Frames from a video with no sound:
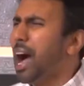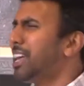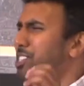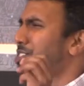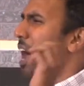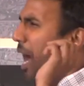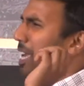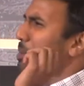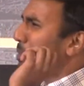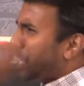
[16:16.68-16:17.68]
Well,
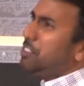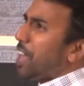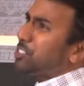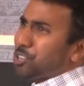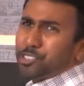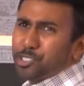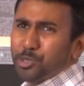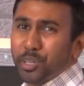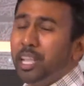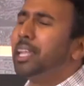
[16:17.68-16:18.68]
I can't believe that church is
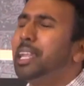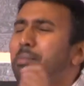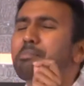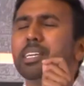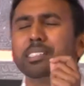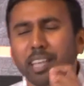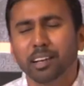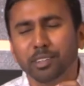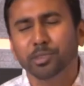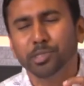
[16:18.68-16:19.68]
doing it. Let me
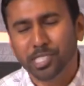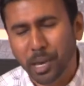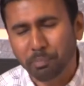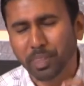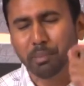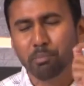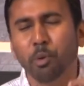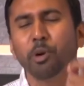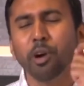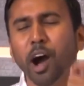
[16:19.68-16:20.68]
tell you something.
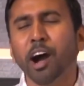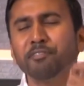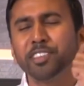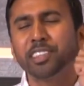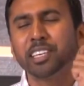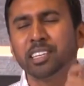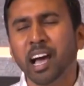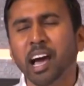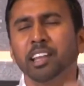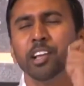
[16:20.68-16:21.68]
More often than
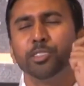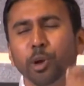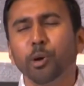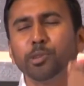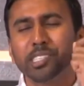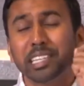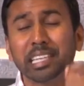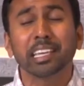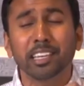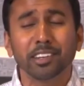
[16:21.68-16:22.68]
not, those
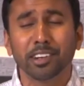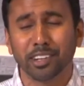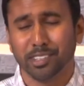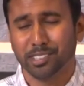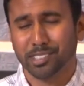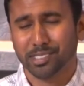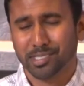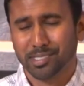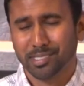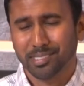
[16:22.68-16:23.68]

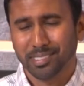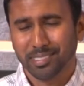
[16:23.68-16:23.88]
leaders